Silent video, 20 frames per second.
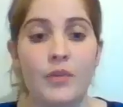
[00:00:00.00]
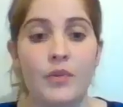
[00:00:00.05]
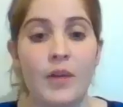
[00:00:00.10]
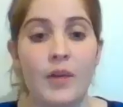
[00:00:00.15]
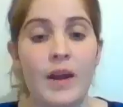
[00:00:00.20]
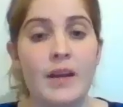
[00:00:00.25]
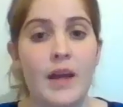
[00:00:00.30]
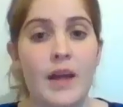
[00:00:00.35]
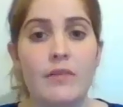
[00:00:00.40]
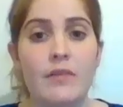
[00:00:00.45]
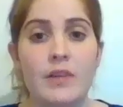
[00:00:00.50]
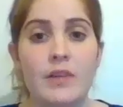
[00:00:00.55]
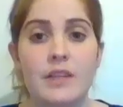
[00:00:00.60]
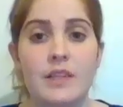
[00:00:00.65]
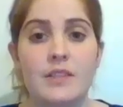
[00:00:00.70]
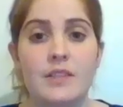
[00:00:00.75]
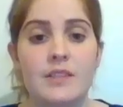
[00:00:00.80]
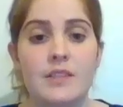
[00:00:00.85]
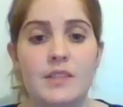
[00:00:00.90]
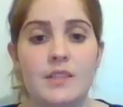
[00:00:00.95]
Great
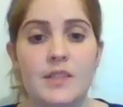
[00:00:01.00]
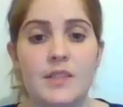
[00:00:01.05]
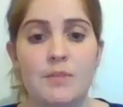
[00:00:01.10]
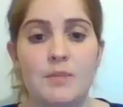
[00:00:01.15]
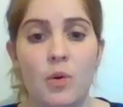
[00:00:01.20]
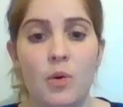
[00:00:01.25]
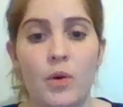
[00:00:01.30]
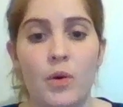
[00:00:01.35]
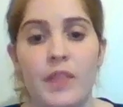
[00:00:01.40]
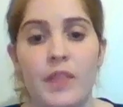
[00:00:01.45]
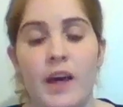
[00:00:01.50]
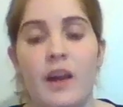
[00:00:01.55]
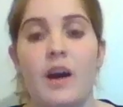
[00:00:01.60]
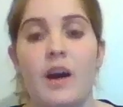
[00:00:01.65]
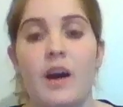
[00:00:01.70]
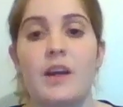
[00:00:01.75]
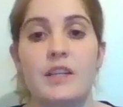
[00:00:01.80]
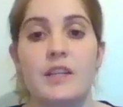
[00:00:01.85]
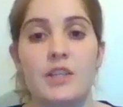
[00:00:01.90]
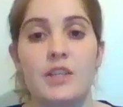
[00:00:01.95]
evidence to support
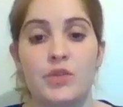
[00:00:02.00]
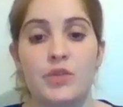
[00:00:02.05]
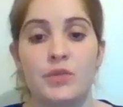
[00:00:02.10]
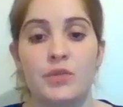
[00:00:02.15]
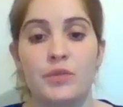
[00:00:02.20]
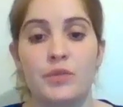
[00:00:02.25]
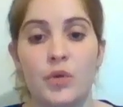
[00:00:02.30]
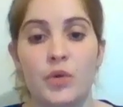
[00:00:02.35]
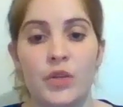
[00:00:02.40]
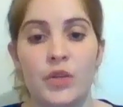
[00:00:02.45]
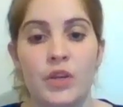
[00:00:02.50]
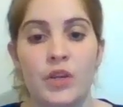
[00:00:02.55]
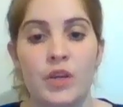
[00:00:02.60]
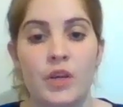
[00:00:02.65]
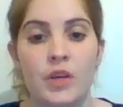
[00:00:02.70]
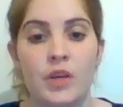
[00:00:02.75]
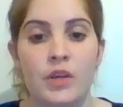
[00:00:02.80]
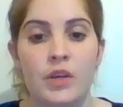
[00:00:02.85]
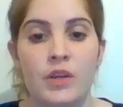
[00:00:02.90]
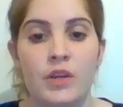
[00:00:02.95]
that idea, Siobhan.
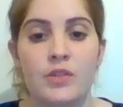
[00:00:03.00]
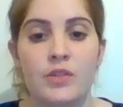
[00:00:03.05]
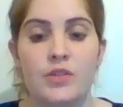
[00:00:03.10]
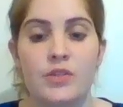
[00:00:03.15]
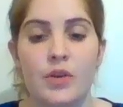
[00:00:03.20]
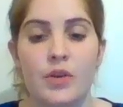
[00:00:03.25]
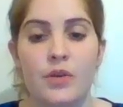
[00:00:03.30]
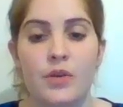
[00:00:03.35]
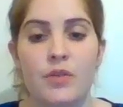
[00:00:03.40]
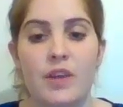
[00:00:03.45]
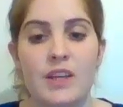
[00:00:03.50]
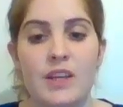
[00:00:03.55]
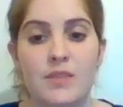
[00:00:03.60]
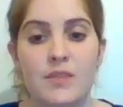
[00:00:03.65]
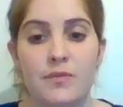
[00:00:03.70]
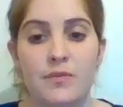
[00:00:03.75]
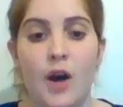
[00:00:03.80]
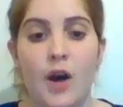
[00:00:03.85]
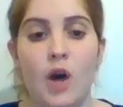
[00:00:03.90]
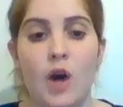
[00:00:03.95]
So thus
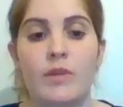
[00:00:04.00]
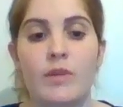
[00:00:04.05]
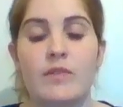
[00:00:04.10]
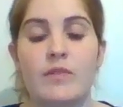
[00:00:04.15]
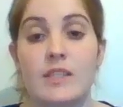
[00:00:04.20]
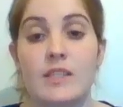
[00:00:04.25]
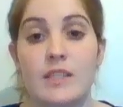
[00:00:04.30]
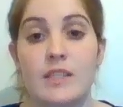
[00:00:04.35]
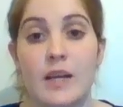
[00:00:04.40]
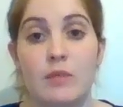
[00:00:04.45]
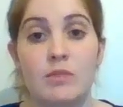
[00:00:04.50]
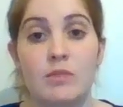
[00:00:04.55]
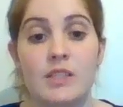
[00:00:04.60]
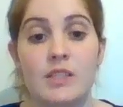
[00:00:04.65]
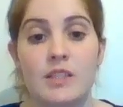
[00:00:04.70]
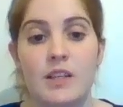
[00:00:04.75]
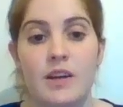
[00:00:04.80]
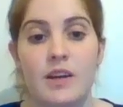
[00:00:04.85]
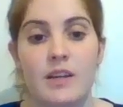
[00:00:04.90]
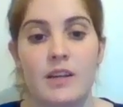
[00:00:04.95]
far, we've
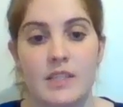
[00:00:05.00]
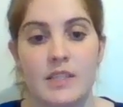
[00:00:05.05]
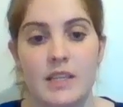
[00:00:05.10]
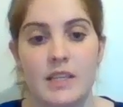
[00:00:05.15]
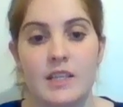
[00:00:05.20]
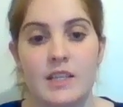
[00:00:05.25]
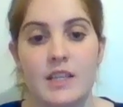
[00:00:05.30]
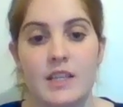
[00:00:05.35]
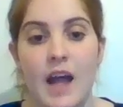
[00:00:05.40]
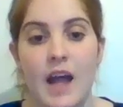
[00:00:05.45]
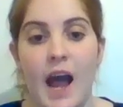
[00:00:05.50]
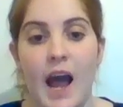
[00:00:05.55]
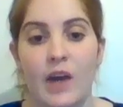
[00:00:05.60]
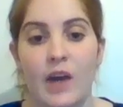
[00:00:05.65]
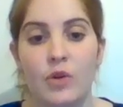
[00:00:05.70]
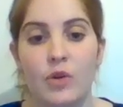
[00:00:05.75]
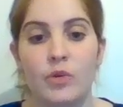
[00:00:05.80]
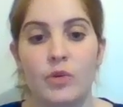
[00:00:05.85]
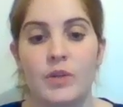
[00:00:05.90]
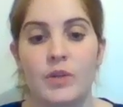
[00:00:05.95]
established the idea that
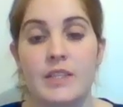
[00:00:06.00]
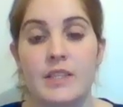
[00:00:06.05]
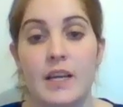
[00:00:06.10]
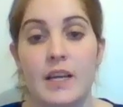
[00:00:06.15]
Ackroyd's